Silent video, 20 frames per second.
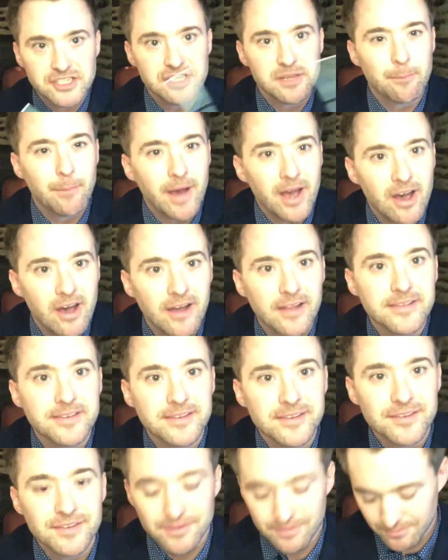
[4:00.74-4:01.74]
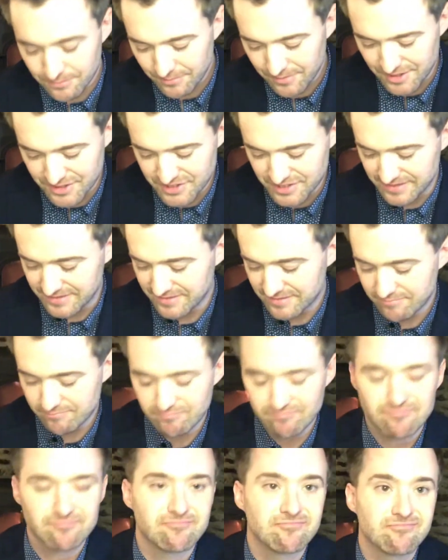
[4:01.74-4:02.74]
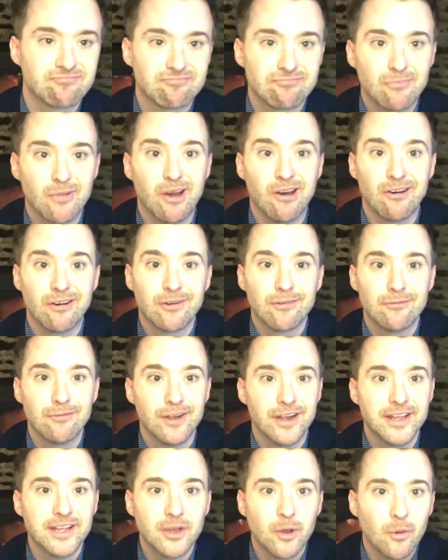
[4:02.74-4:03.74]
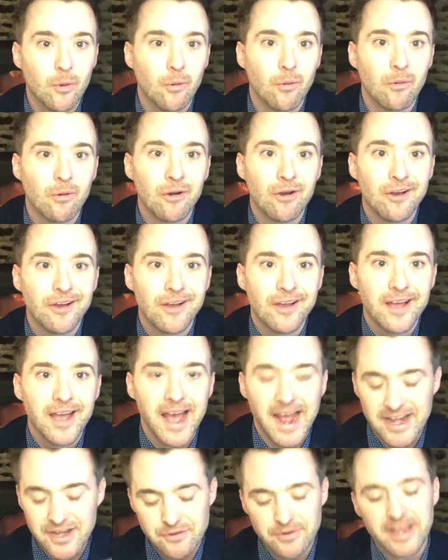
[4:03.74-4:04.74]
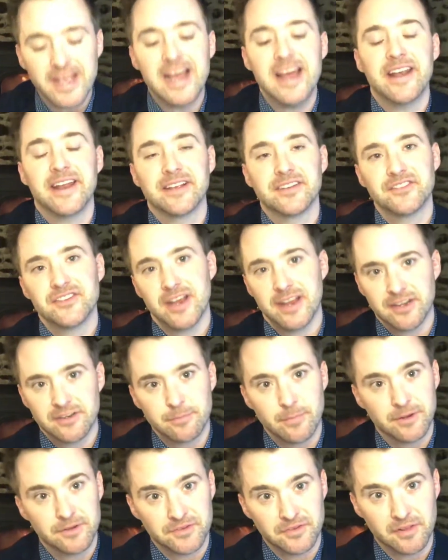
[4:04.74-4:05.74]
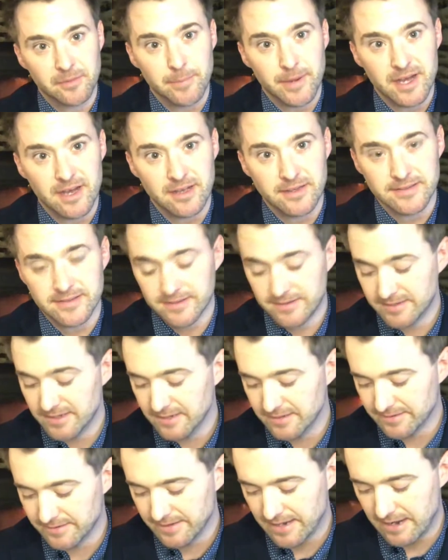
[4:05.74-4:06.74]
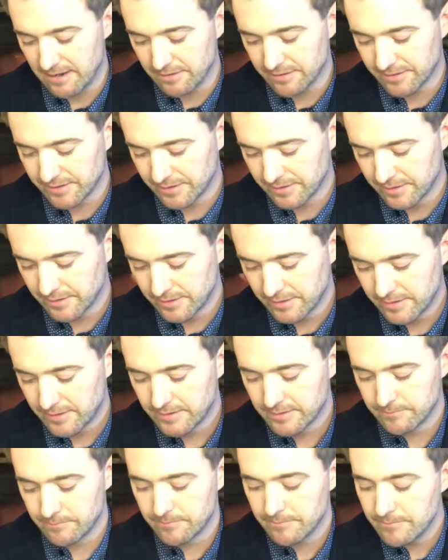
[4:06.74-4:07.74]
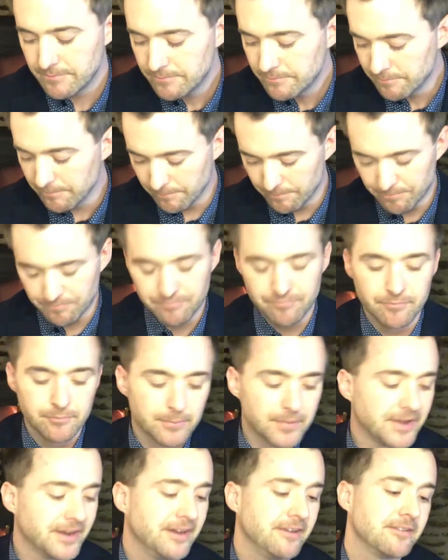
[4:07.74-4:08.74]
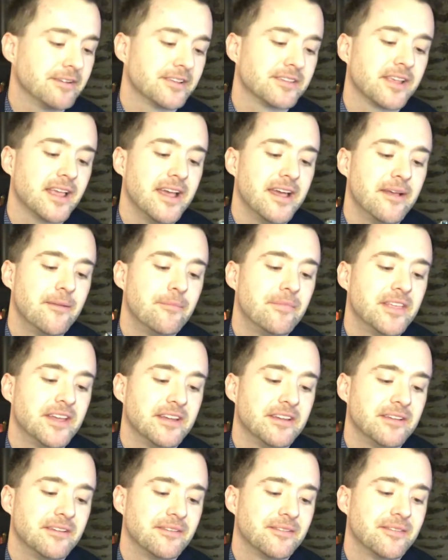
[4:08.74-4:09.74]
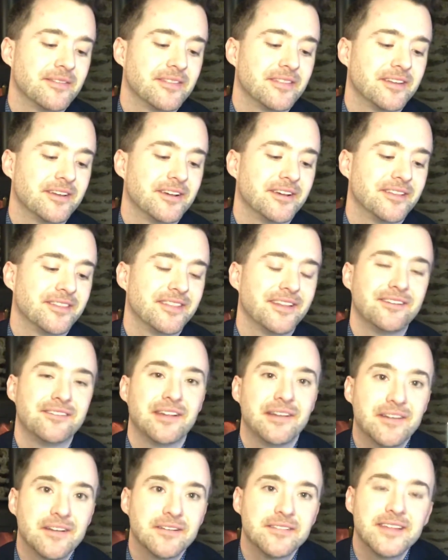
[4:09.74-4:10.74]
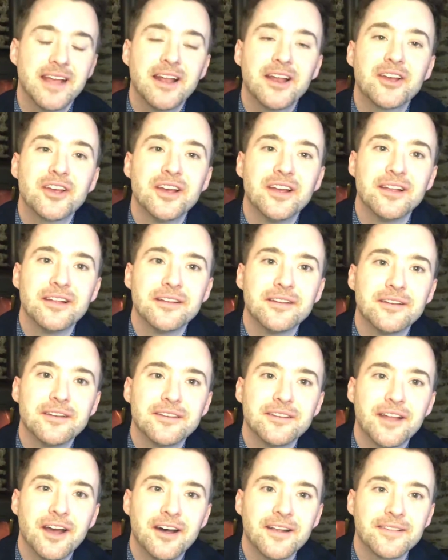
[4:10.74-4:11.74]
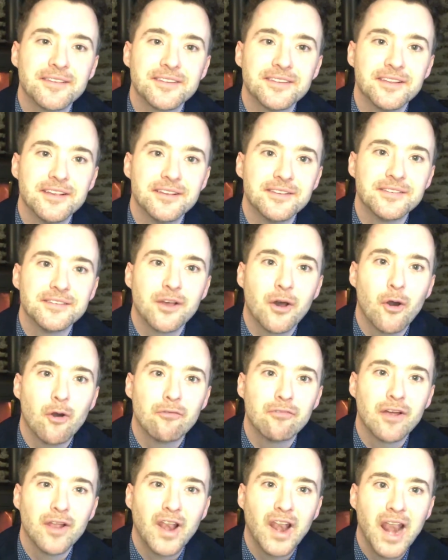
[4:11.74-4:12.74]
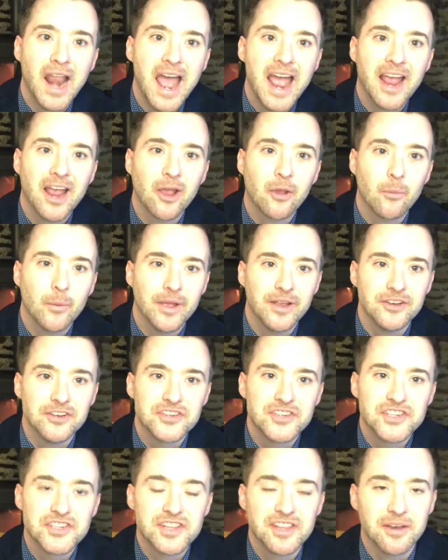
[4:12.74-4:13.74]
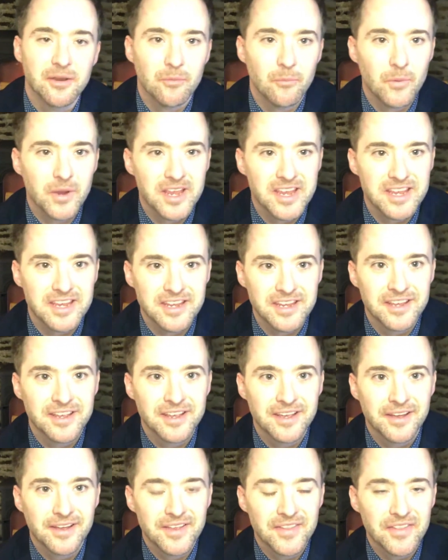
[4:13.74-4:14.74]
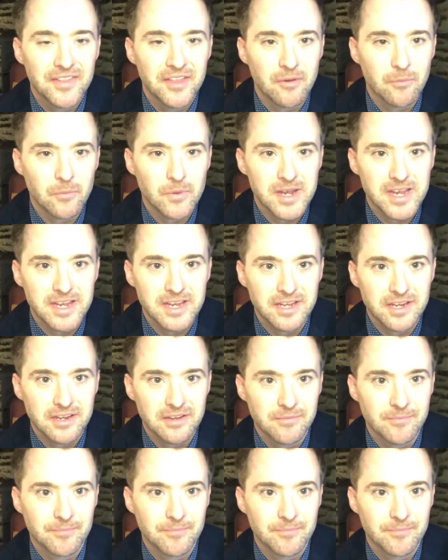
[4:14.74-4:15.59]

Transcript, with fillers: the parts, which is, well, really cool. And you can exchange most of the parts, it turns out. But it just, it, the, the, the de delicate dances of language that we, that we